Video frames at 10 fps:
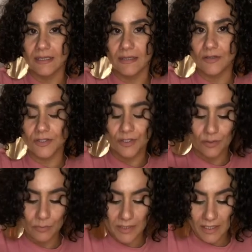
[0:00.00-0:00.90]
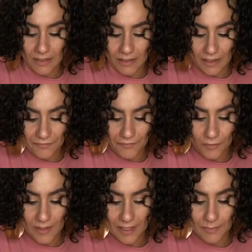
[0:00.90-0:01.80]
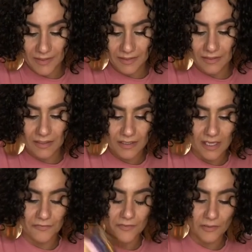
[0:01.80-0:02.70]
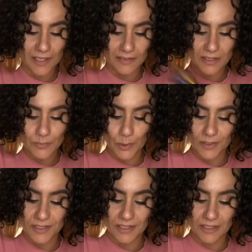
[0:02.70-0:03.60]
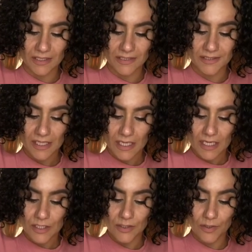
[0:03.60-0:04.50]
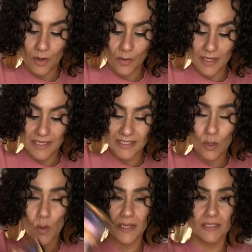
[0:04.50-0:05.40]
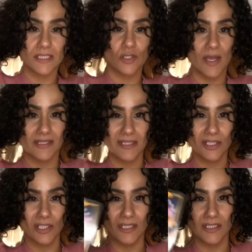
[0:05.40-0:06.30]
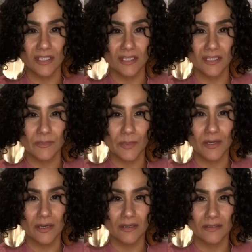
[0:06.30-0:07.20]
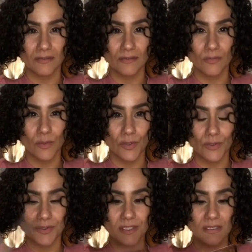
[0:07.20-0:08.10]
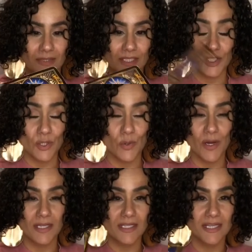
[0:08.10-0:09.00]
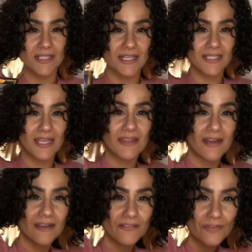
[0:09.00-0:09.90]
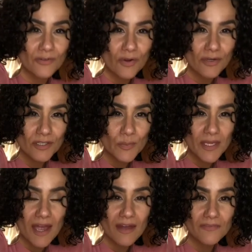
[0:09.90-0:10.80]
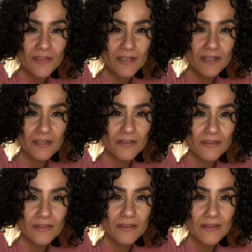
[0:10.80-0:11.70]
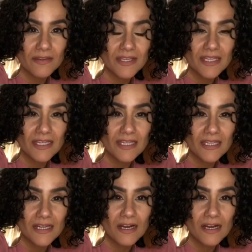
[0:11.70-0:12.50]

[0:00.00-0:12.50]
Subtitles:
There's a new beginning, I feel like, but I feel like this person is, you know, is going to transition into the spirit world. It's so crazy because I say that, and if you notice, we have the